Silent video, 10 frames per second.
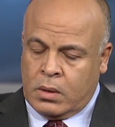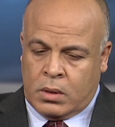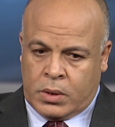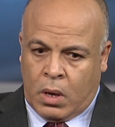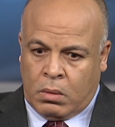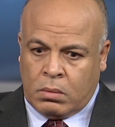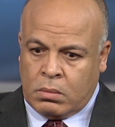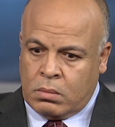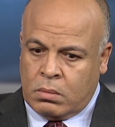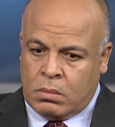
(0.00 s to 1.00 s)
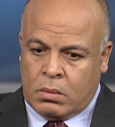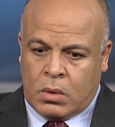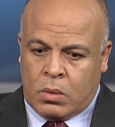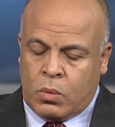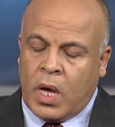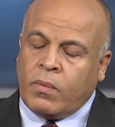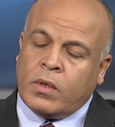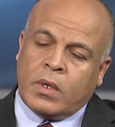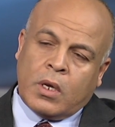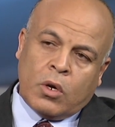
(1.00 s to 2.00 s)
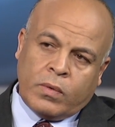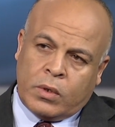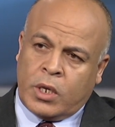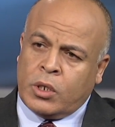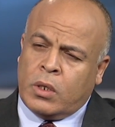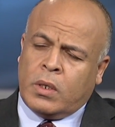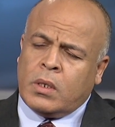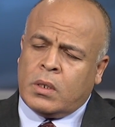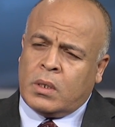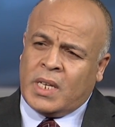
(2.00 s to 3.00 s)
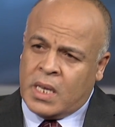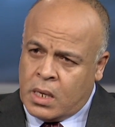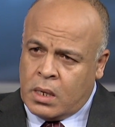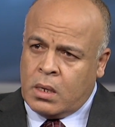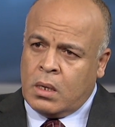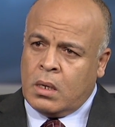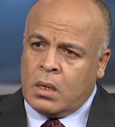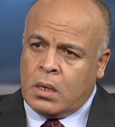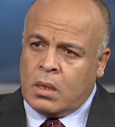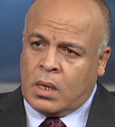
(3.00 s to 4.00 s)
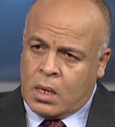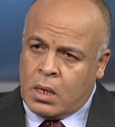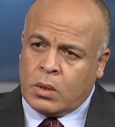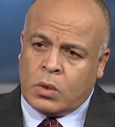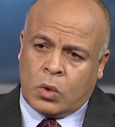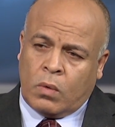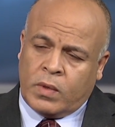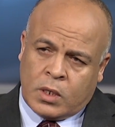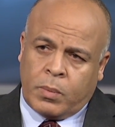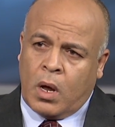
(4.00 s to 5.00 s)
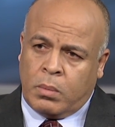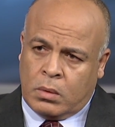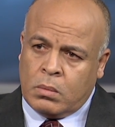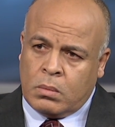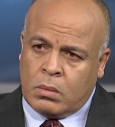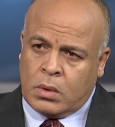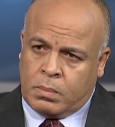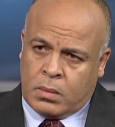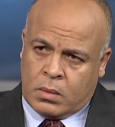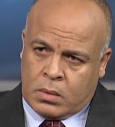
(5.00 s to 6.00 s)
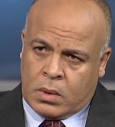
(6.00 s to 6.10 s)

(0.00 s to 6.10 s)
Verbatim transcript: So we have to take care of education. This is the key to solve this problem. What's the key?